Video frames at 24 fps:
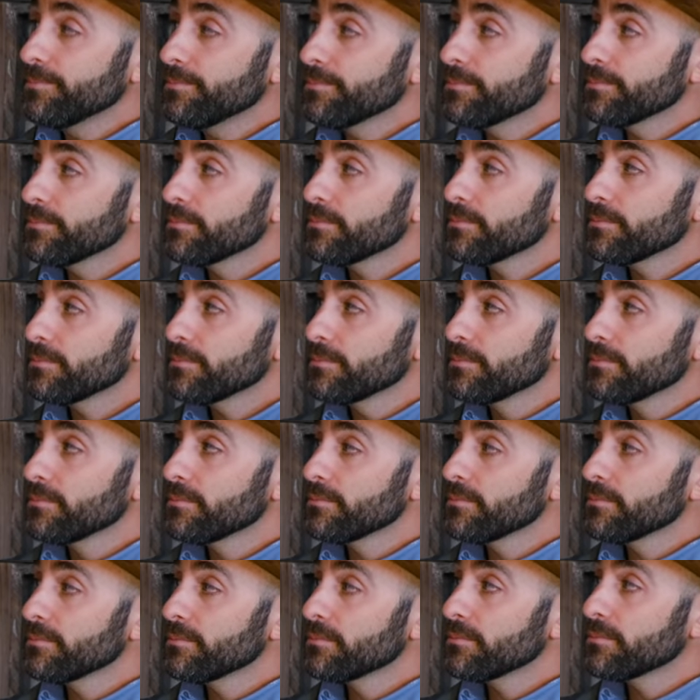
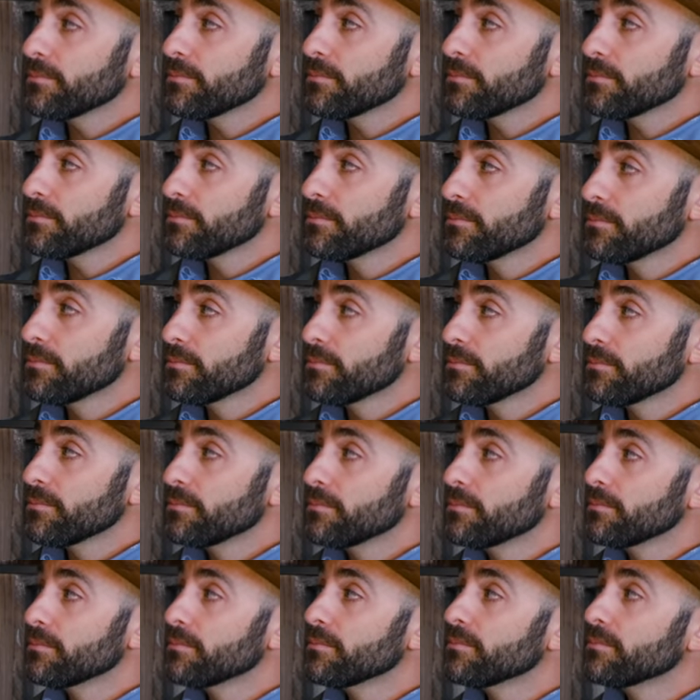
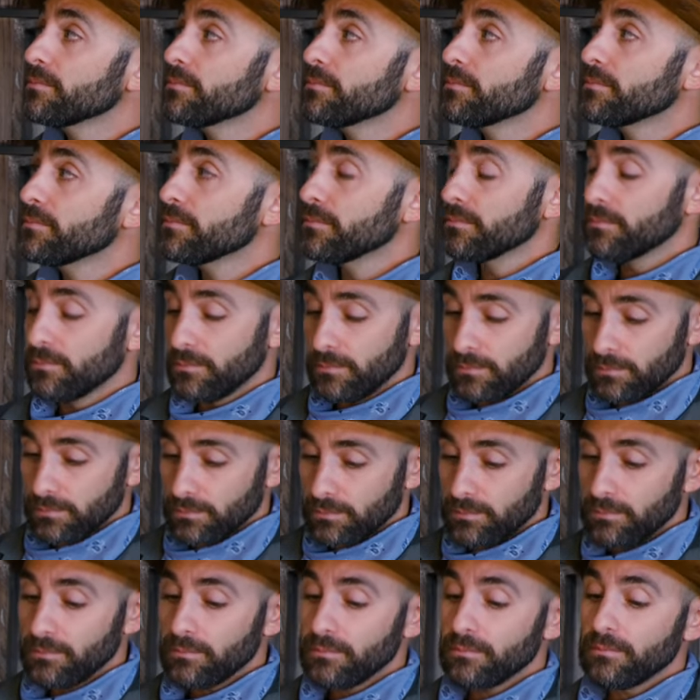
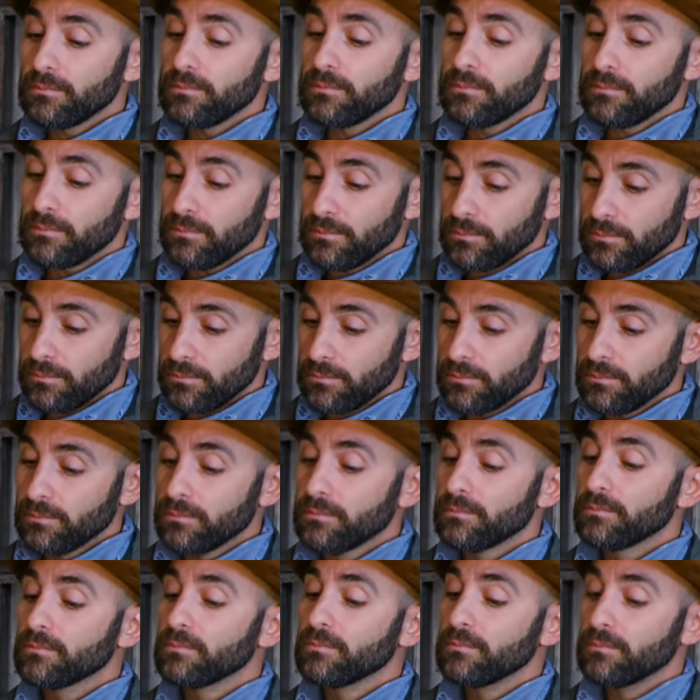
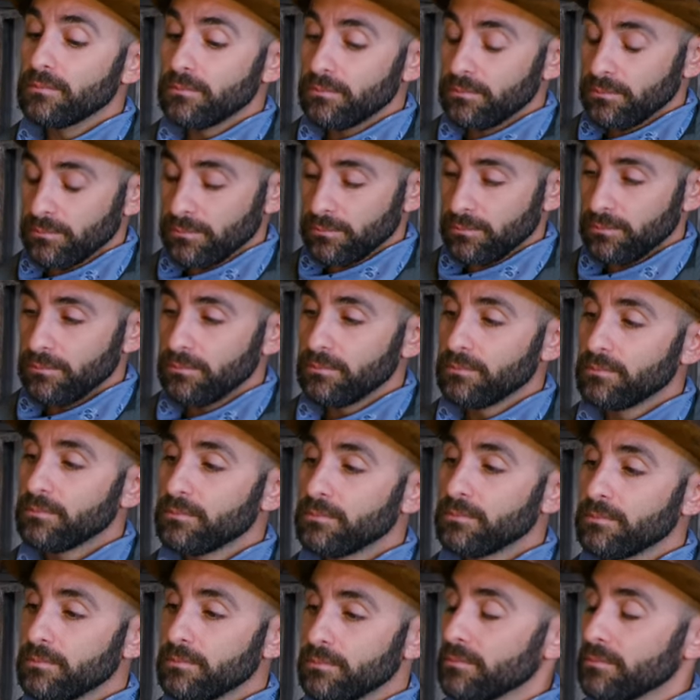
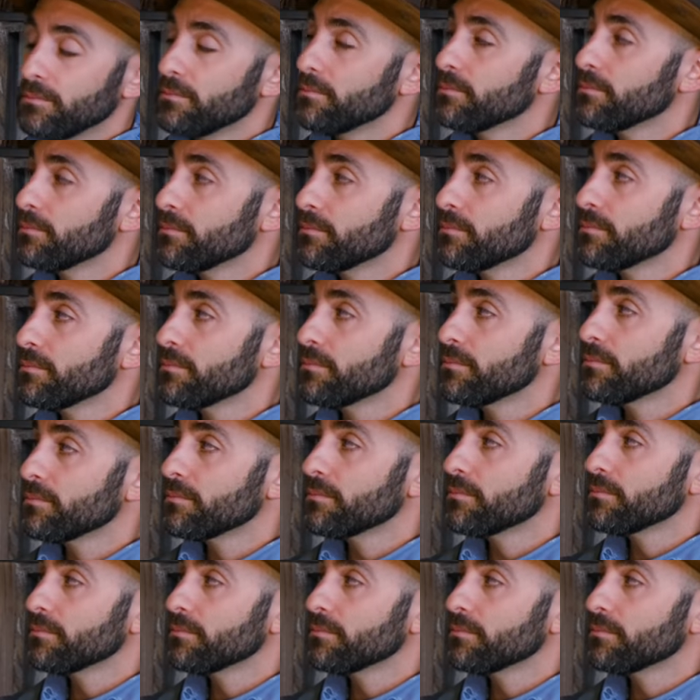[no speech]